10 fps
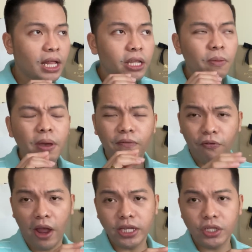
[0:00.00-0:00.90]
a little bit
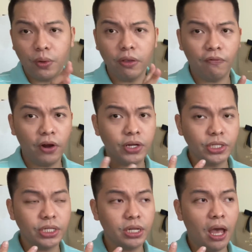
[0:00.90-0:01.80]
fresh when you
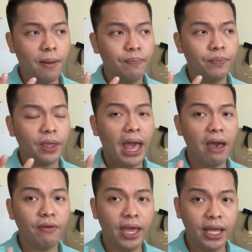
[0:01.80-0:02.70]
first
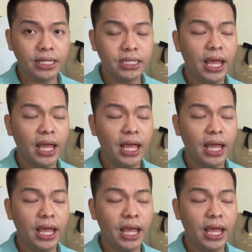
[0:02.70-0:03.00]
have a hit,